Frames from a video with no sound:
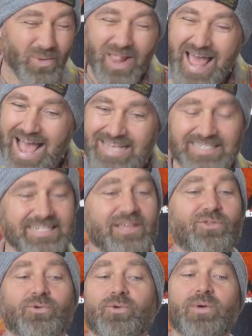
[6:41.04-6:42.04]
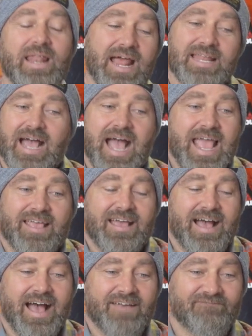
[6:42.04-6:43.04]
blasting through it. I
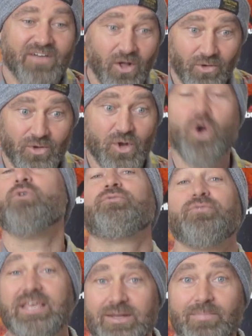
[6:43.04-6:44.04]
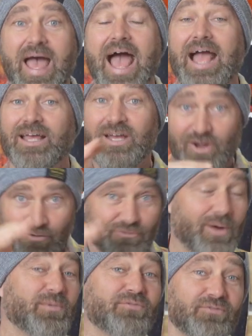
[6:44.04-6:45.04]
felt no feedback
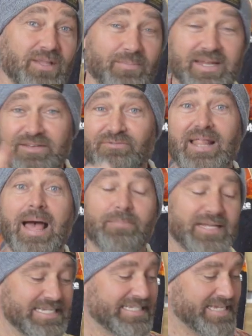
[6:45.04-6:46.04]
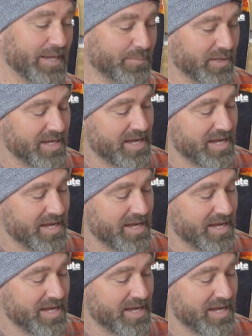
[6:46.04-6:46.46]
from a flippity flappity tip.